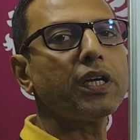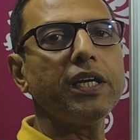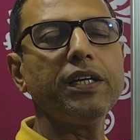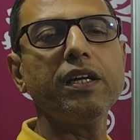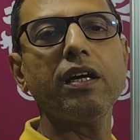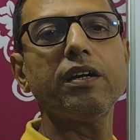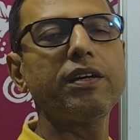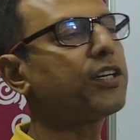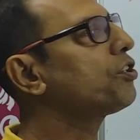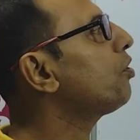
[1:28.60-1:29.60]
in
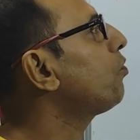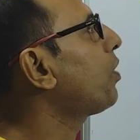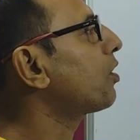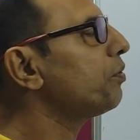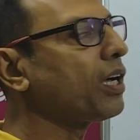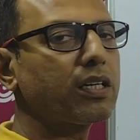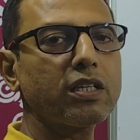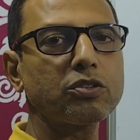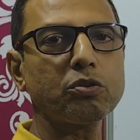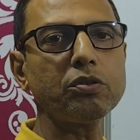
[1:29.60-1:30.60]
ratio, what we
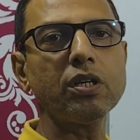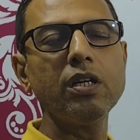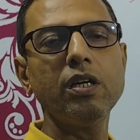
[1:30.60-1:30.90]
understood,